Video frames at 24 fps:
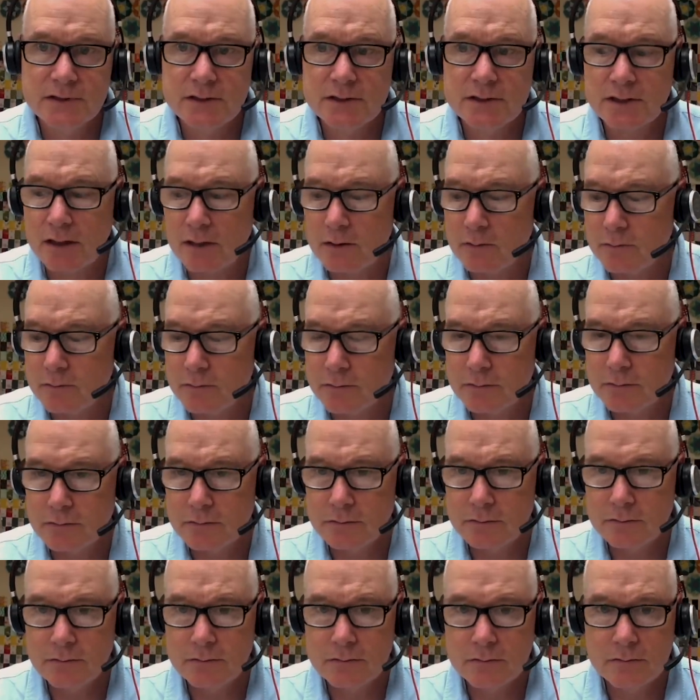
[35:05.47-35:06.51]
So
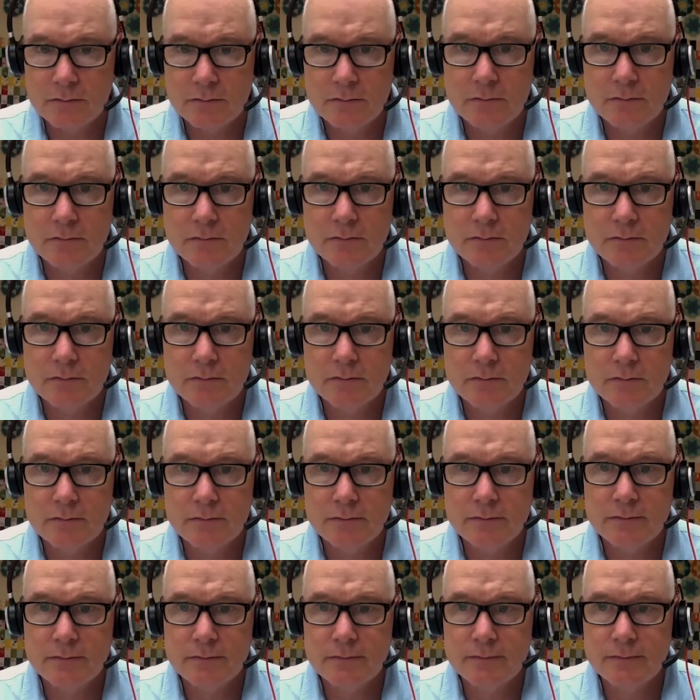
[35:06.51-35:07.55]
this is all cause,
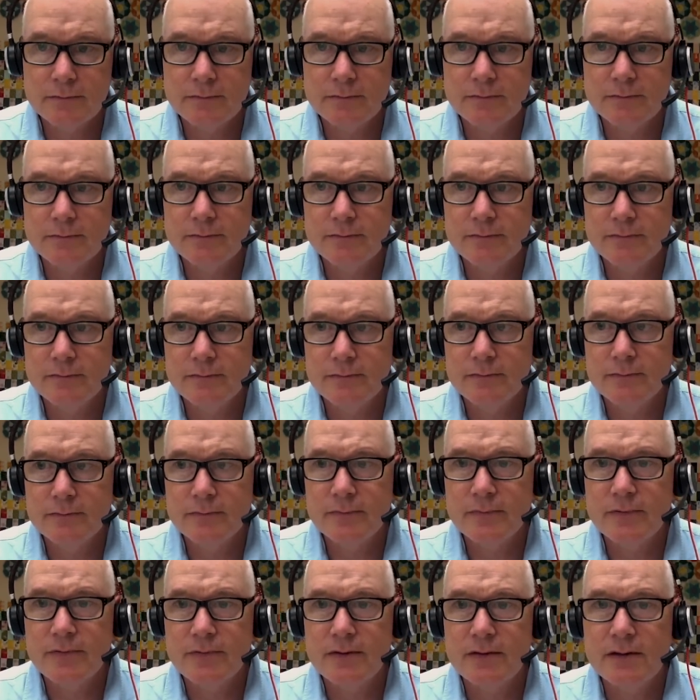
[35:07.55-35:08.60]
though. It's not just
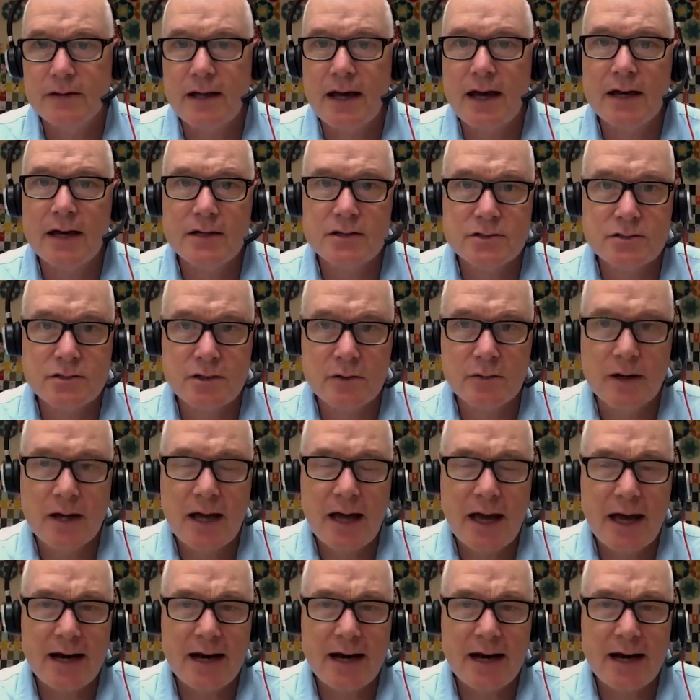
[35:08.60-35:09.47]
COVID, right? That is true.